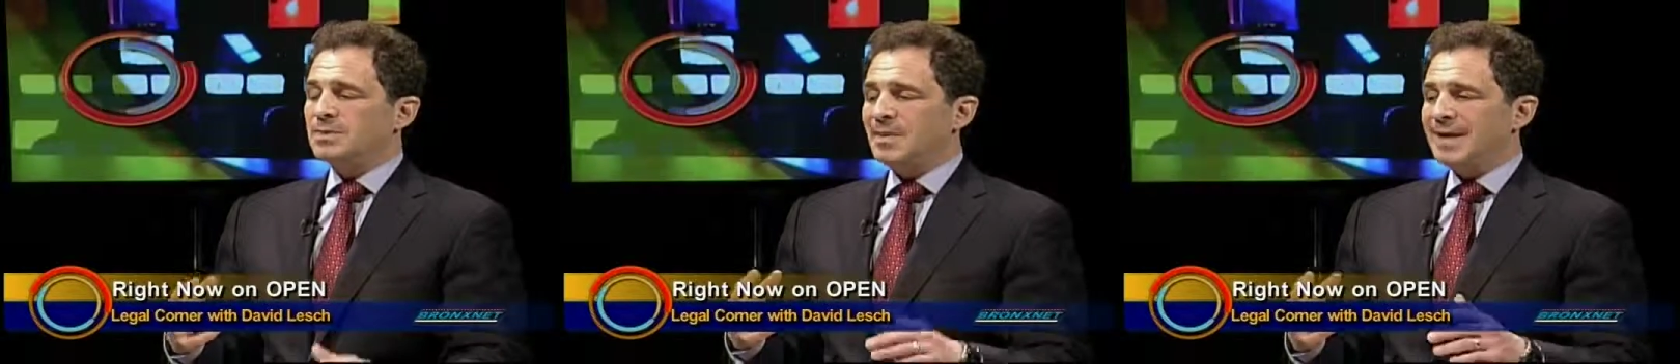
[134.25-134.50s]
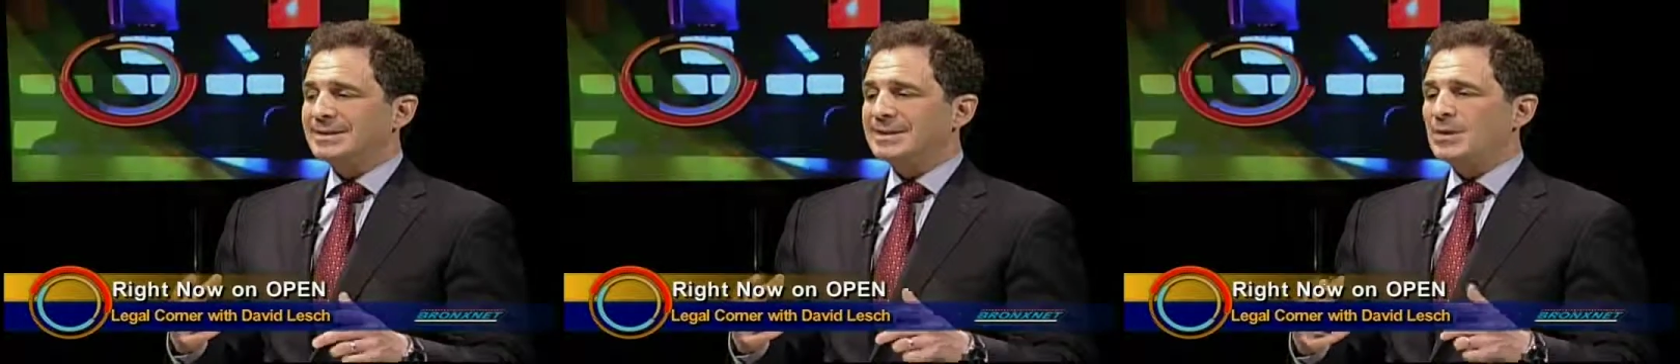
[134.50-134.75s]

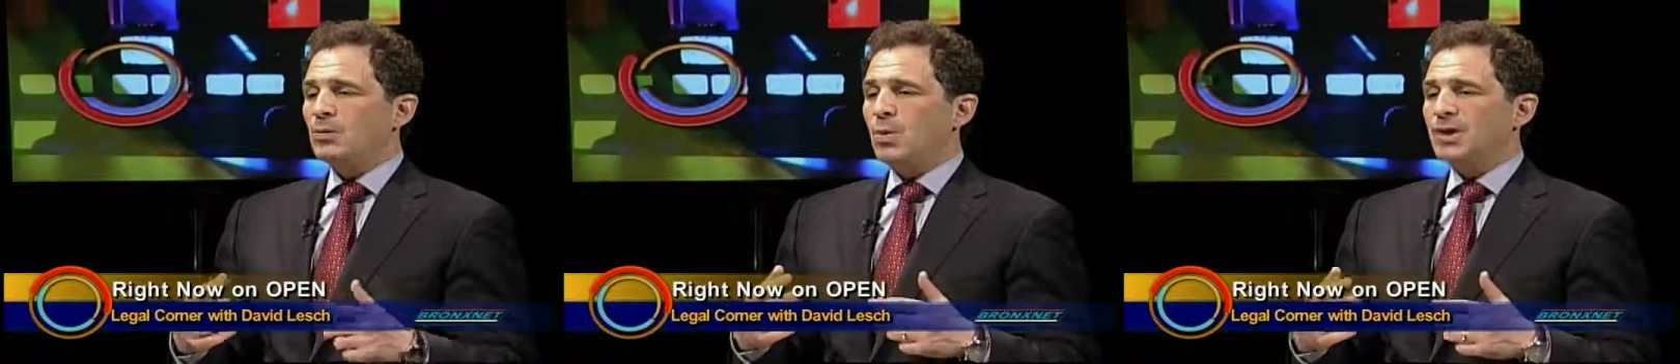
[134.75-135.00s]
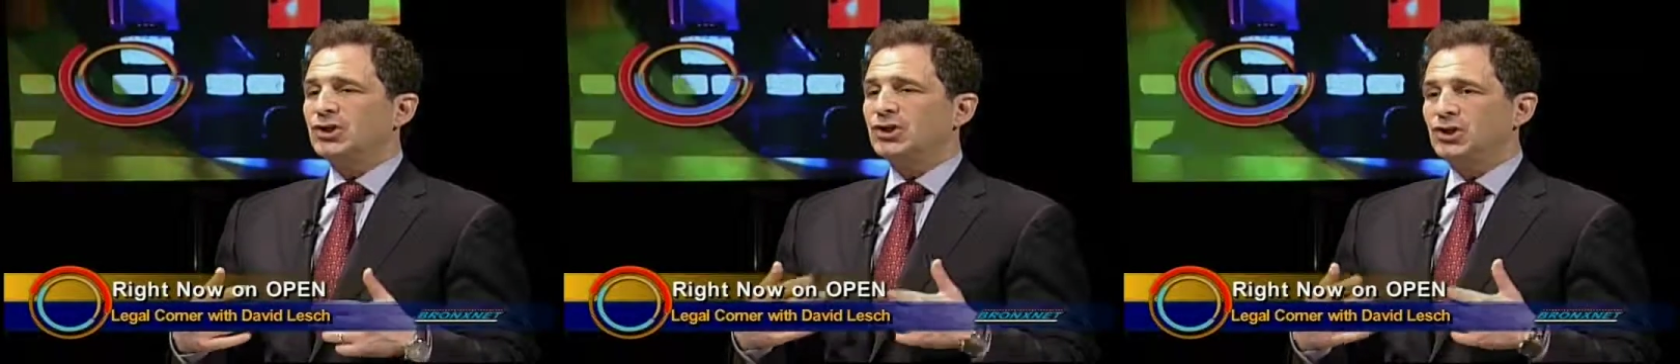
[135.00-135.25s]
basically
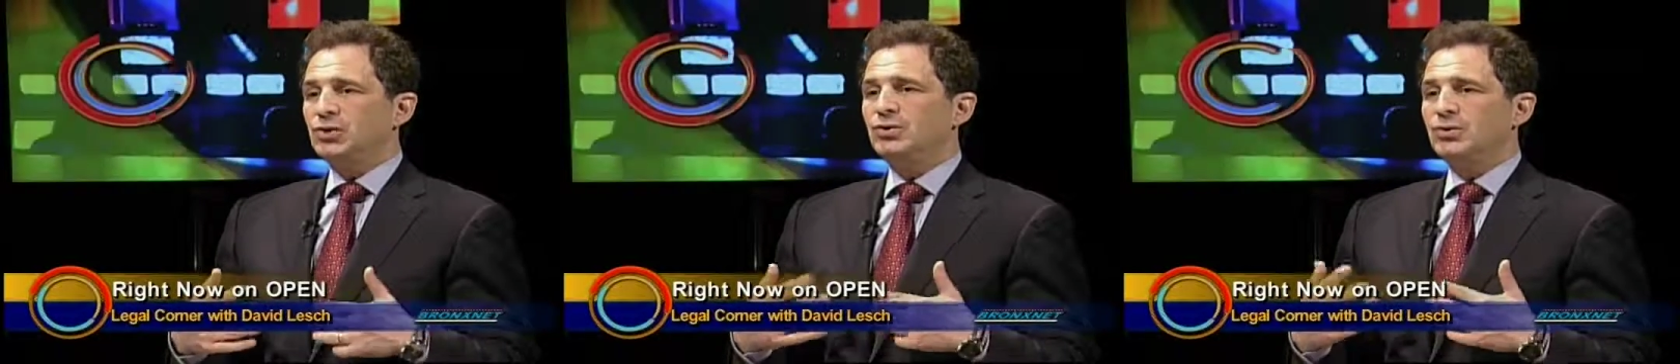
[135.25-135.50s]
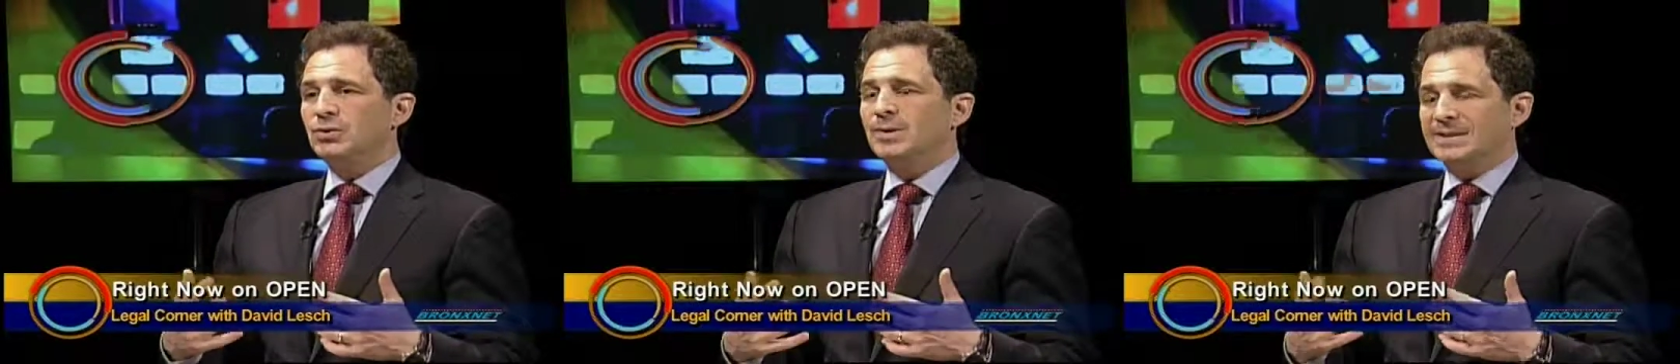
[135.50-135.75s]
what could you
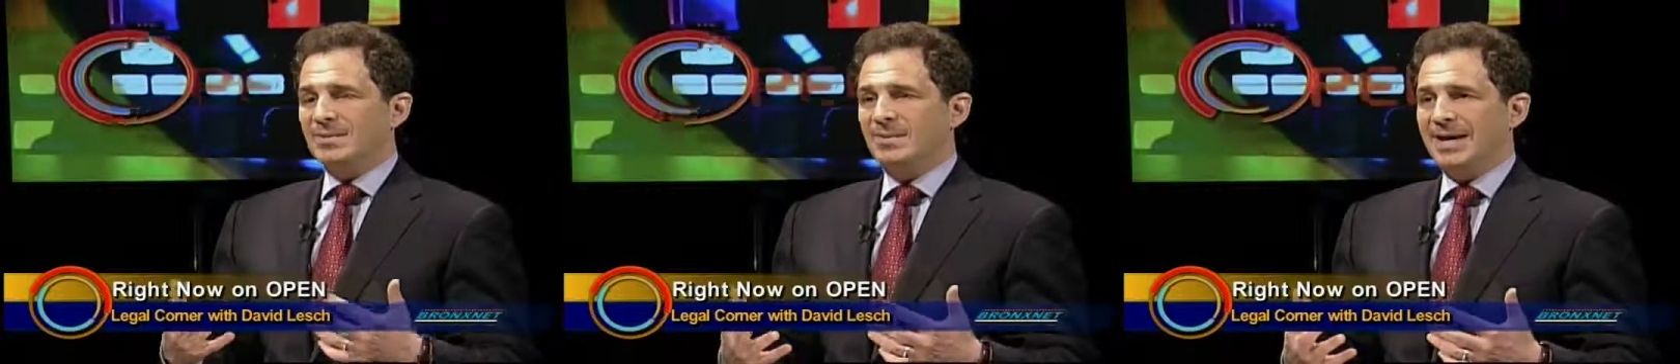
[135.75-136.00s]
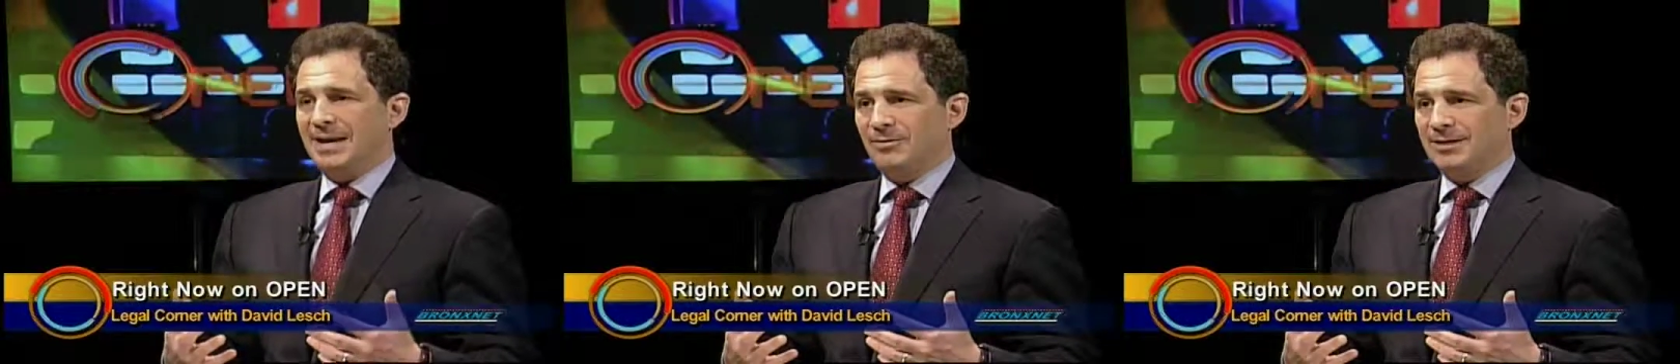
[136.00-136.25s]
do as a
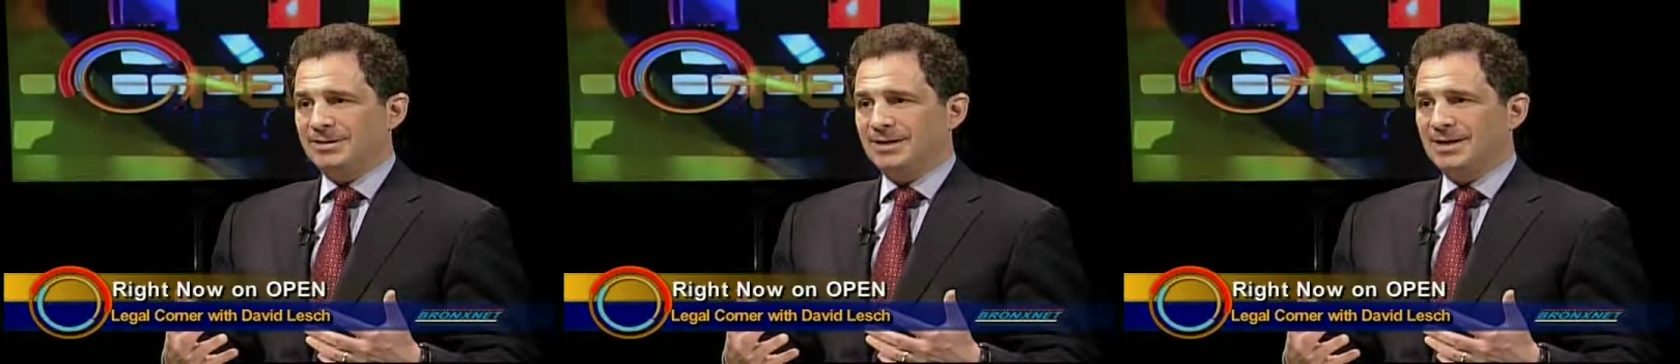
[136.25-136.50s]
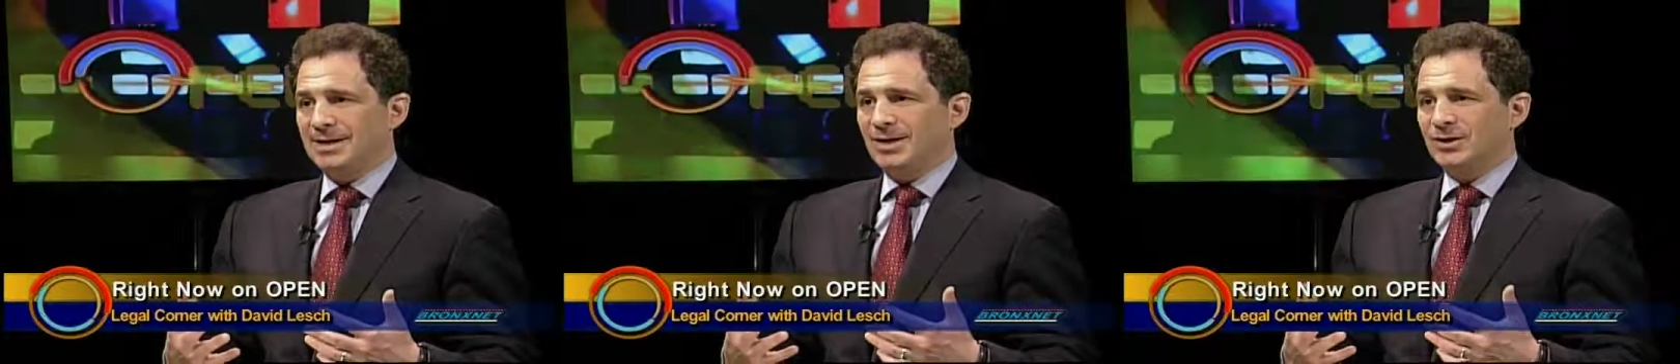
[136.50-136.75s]
parent
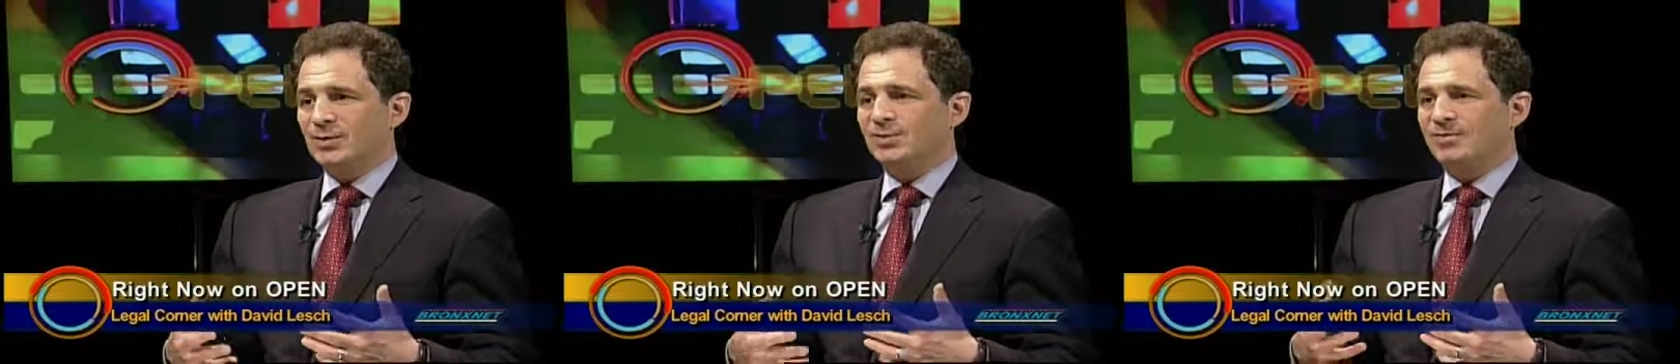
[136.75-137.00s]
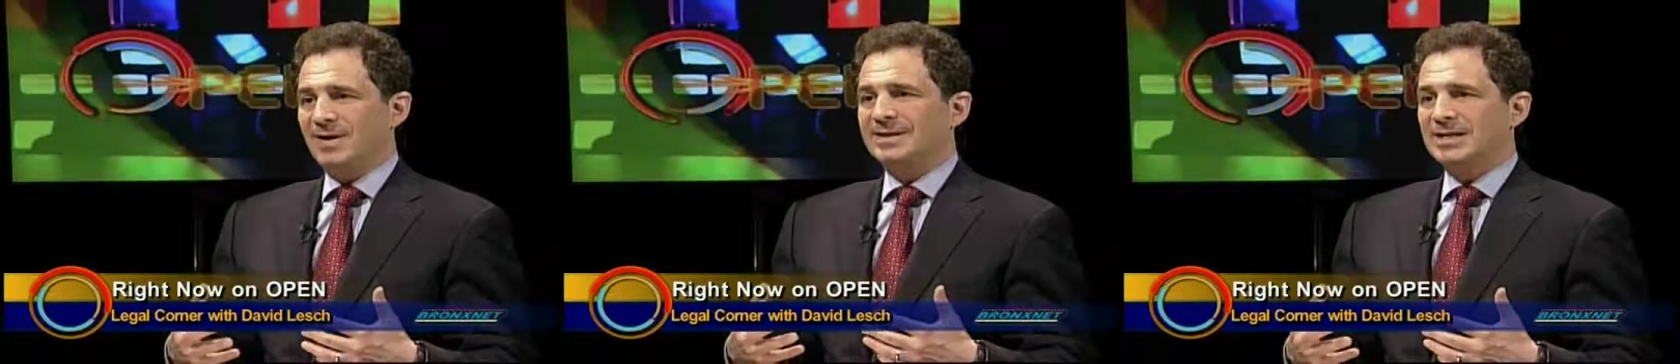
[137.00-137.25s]
to
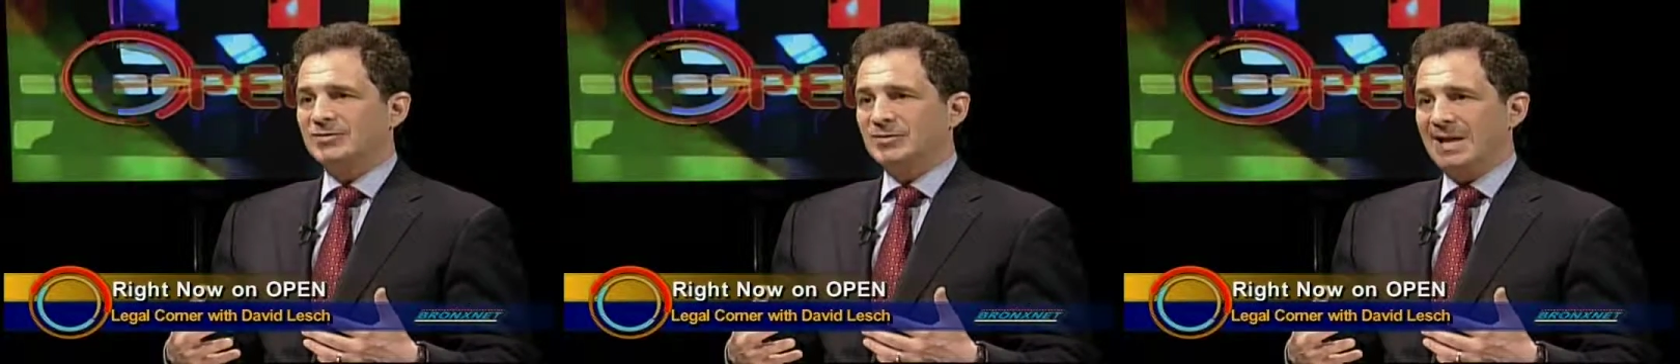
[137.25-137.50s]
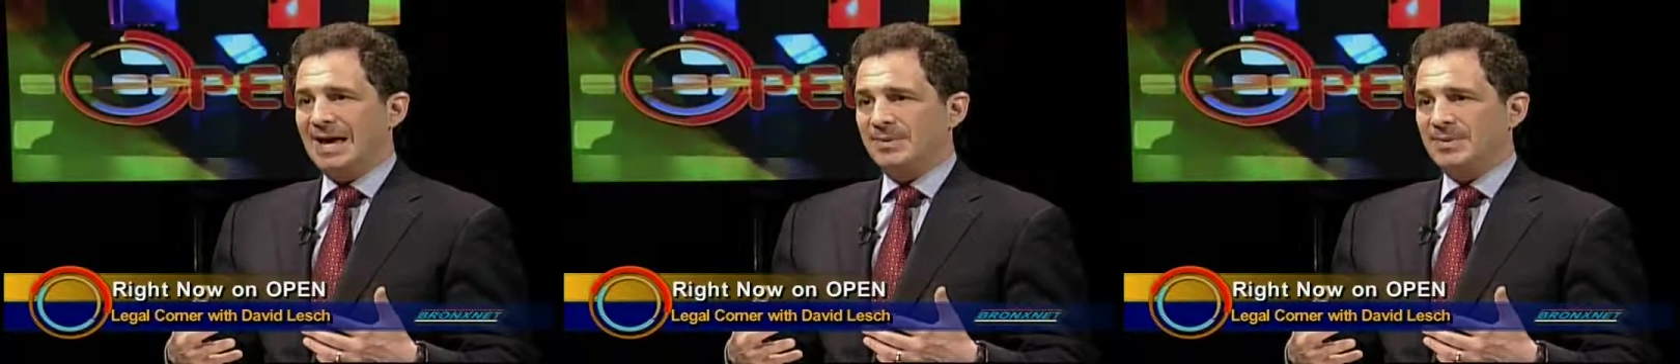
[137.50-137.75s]
prevent this
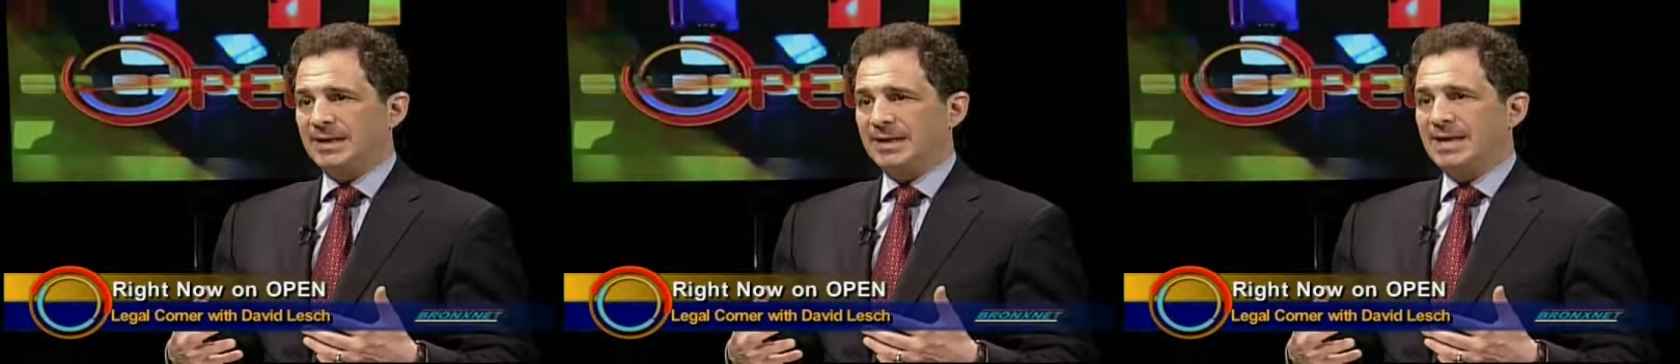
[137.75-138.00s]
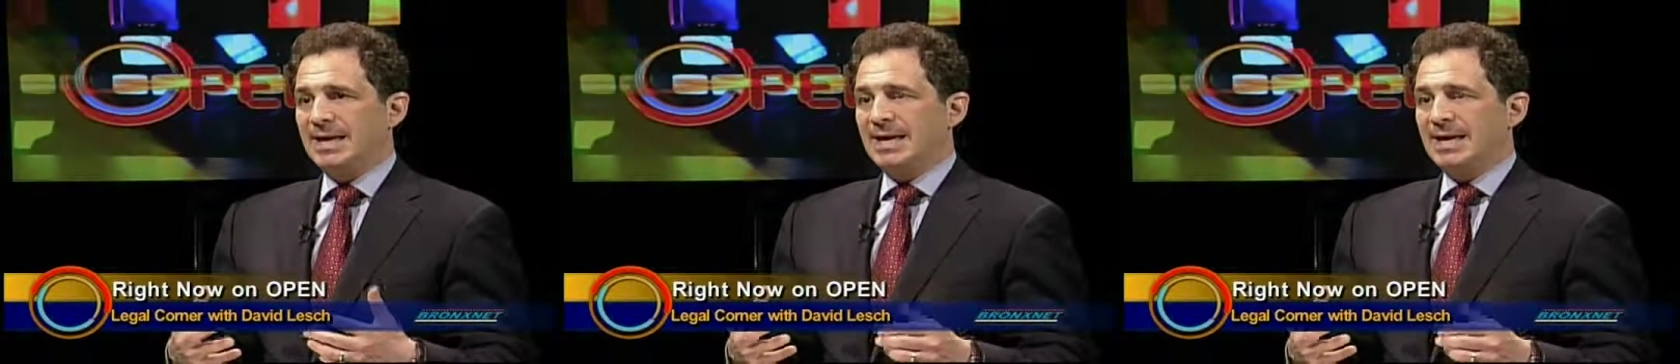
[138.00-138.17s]
from happening?